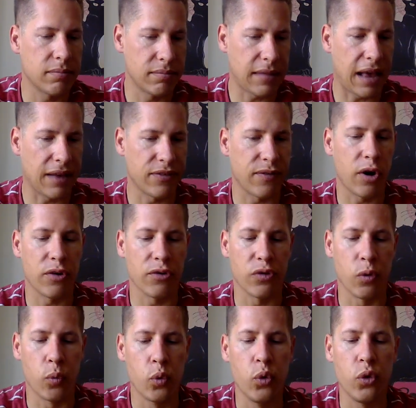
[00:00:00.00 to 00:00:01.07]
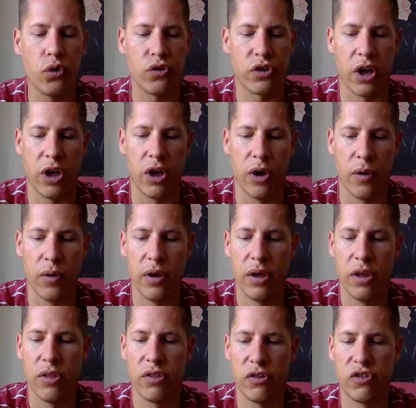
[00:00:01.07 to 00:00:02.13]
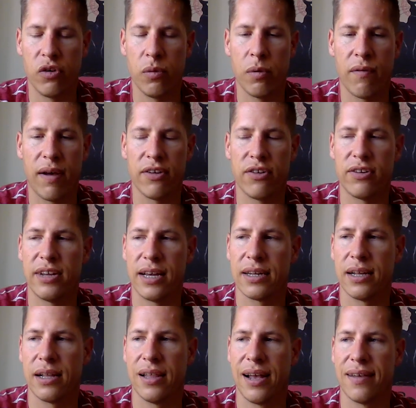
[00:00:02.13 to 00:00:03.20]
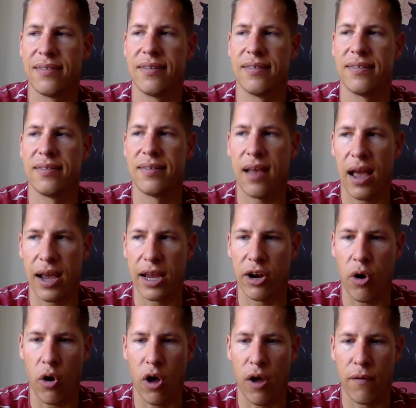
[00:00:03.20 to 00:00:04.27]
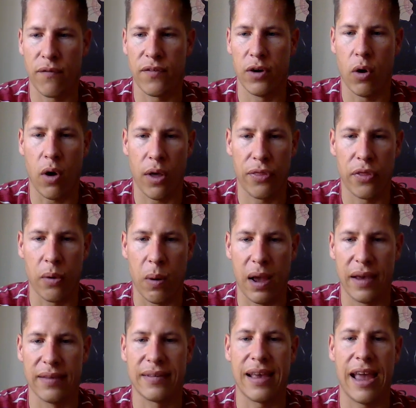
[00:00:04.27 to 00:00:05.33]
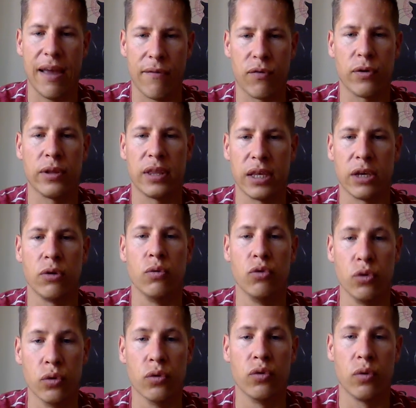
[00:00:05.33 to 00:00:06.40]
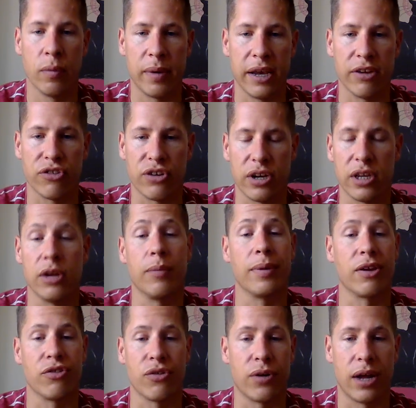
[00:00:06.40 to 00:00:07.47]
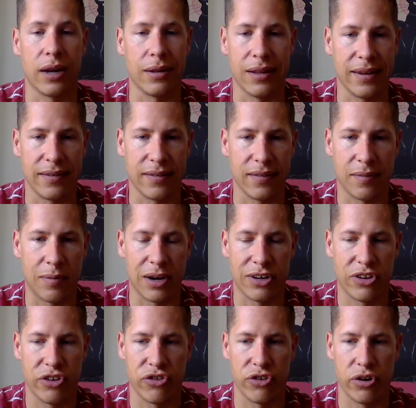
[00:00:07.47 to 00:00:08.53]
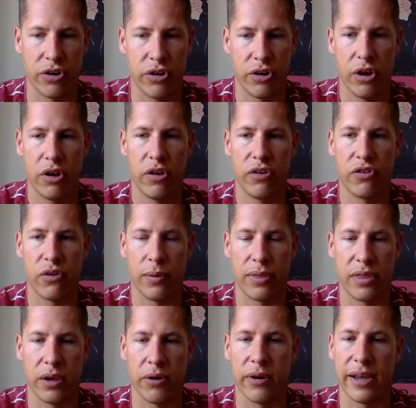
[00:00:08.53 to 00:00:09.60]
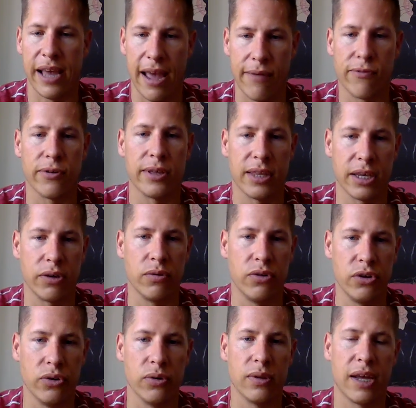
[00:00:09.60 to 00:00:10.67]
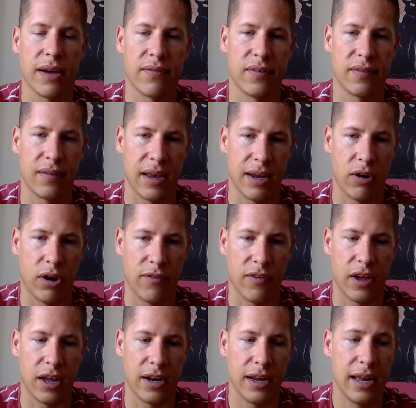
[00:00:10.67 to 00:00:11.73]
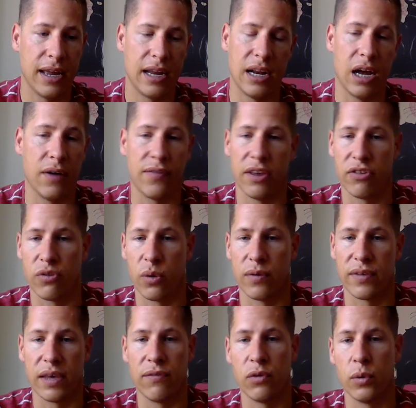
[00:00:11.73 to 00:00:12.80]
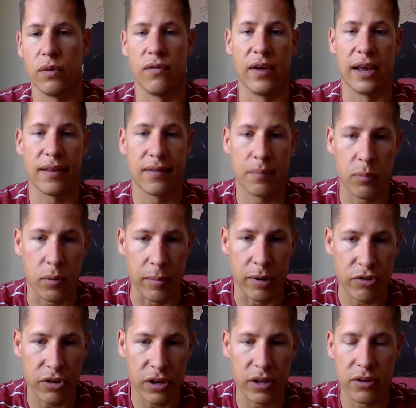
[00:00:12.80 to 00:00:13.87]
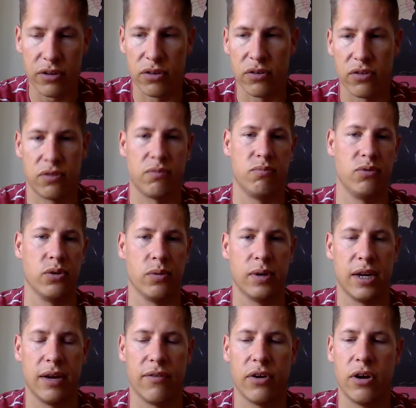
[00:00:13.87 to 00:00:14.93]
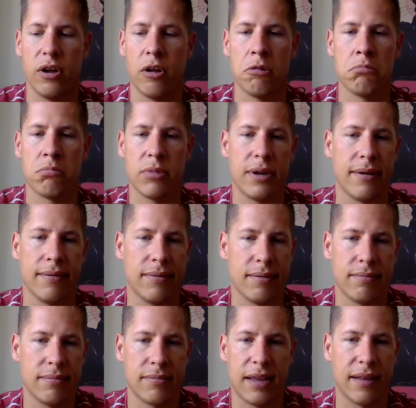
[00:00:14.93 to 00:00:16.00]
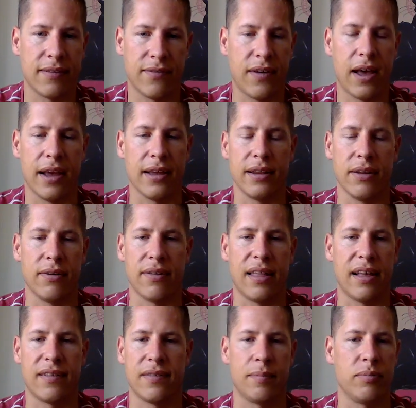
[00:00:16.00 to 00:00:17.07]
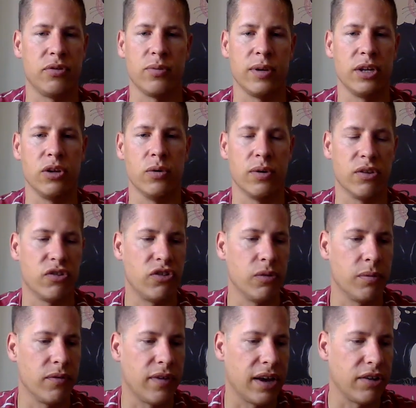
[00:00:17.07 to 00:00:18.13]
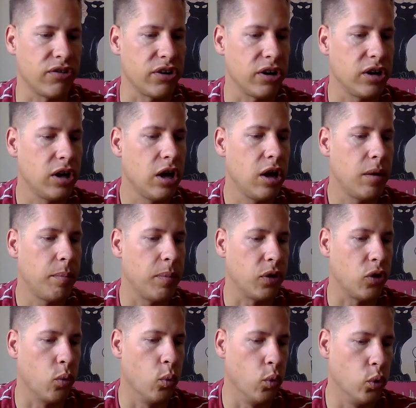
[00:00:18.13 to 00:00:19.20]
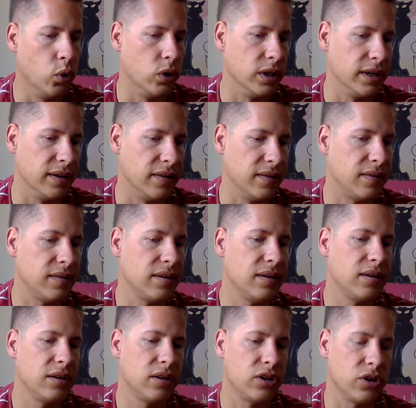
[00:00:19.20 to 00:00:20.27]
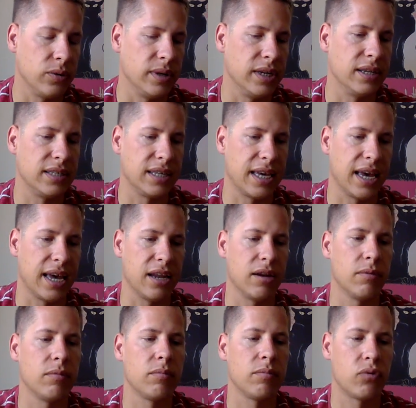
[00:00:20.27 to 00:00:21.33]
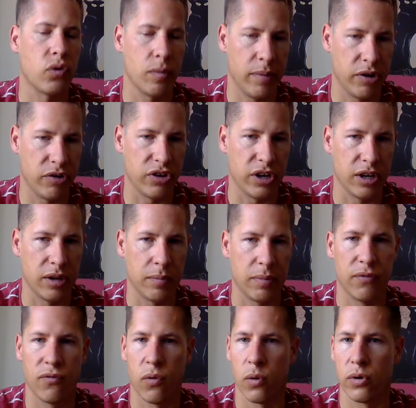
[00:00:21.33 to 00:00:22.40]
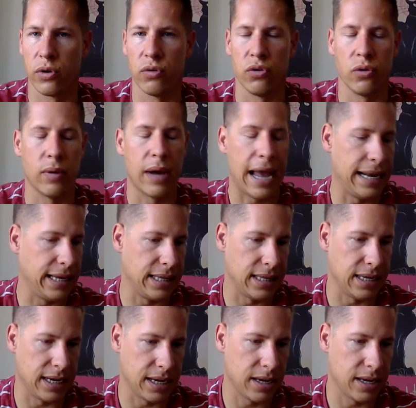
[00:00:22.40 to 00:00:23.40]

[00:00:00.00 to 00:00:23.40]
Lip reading: as far as the rules go, the supervisor technically has to sign off and authorize everything you do to a patient, because you're not a licensed practitioner. So in theory, everything you do, they have to sign off on. Now, if they sort of give you advance permission to just do whatever, then that's fine. That's between you and the supervisor. But the rule is you need to get permission before you do anything.